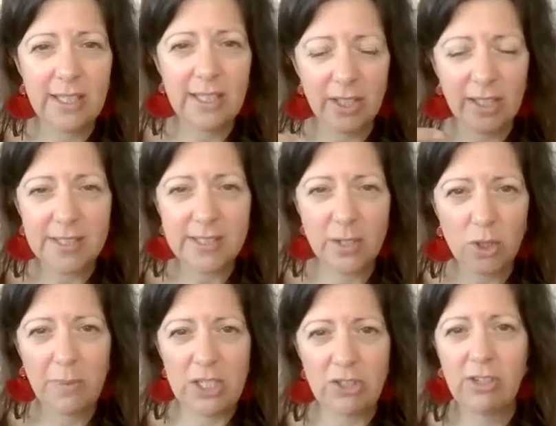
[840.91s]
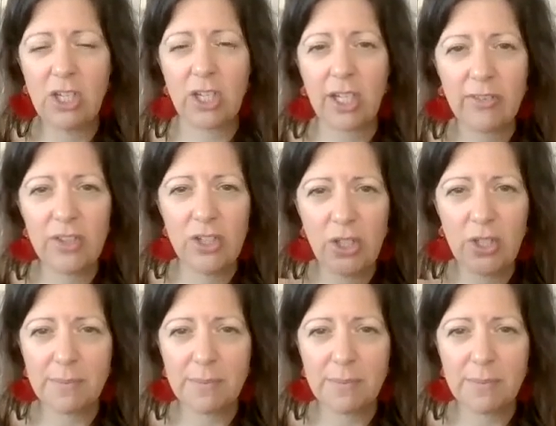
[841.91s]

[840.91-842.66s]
looking at social media and looking at the news,